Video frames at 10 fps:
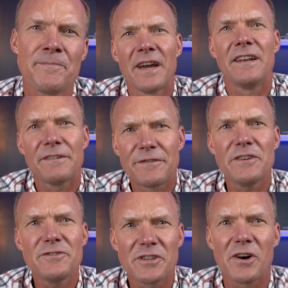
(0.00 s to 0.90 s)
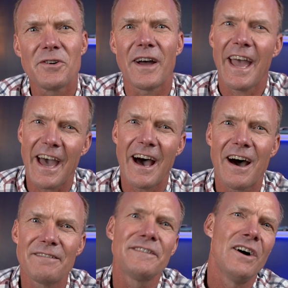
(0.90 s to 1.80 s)
And if you don't
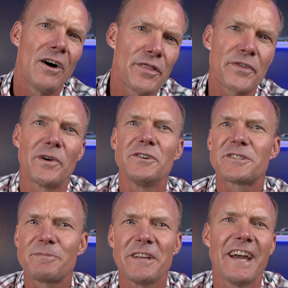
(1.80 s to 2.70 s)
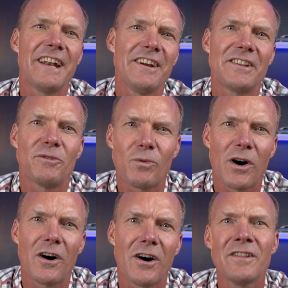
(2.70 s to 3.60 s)
have a throw spaghetti on the
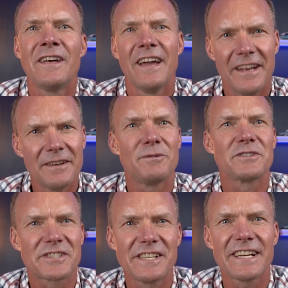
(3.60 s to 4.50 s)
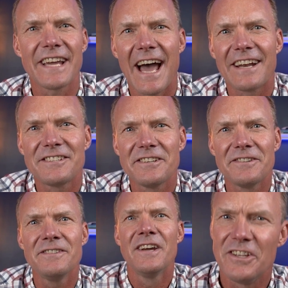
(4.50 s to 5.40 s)
wall and it will stick attitude,